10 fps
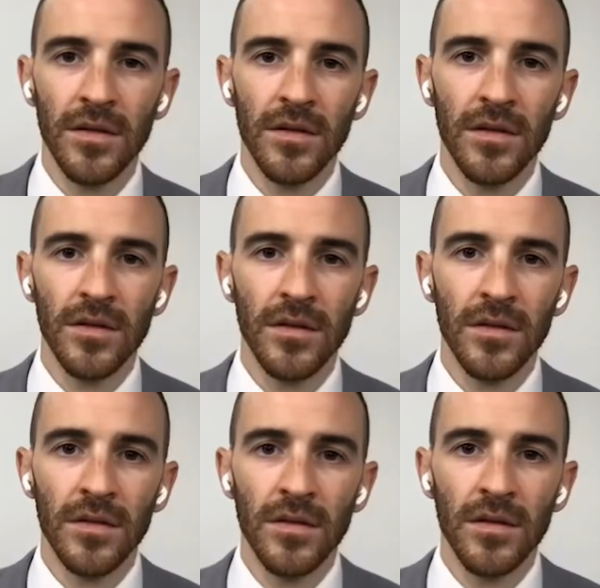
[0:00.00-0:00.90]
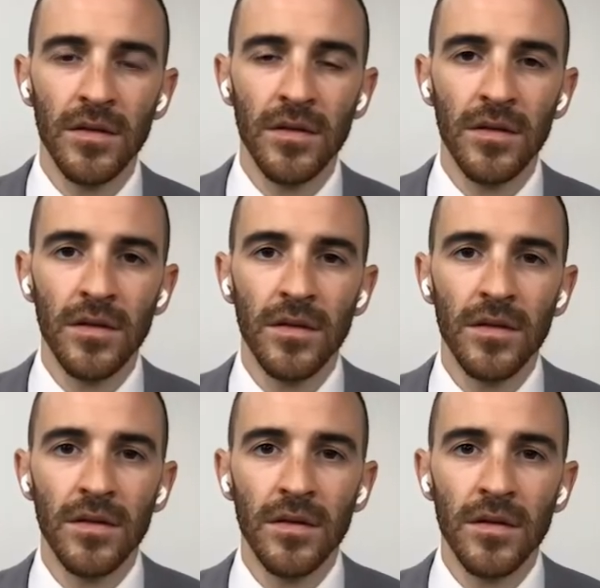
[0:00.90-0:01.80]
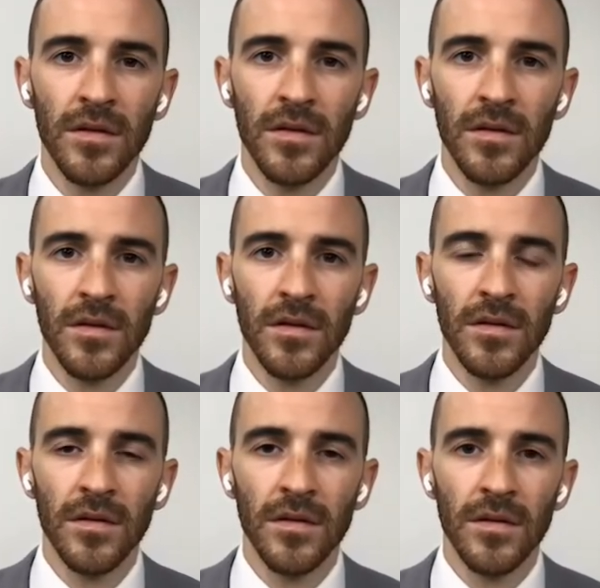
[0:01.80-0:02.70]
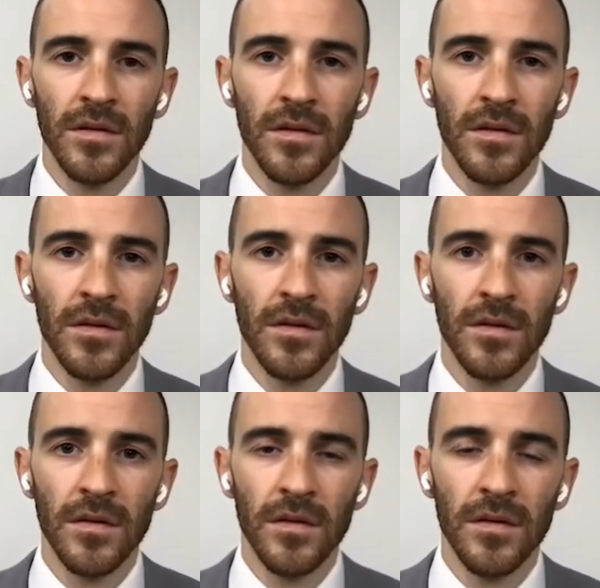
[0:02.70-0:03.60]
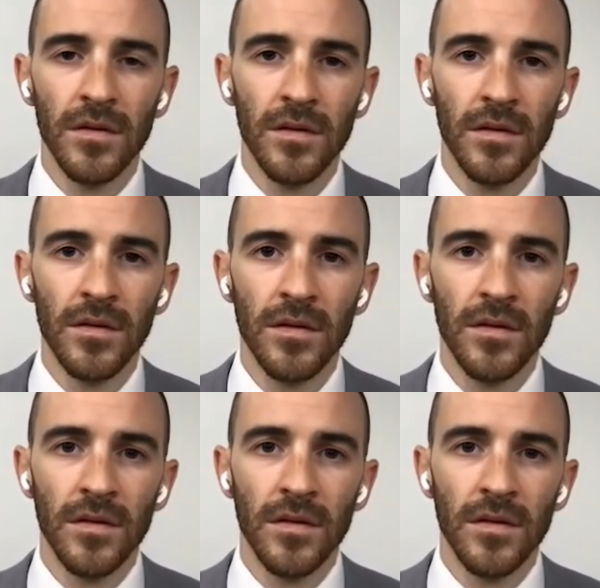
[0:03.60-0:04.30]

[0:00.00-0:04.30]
This person isn't speaking.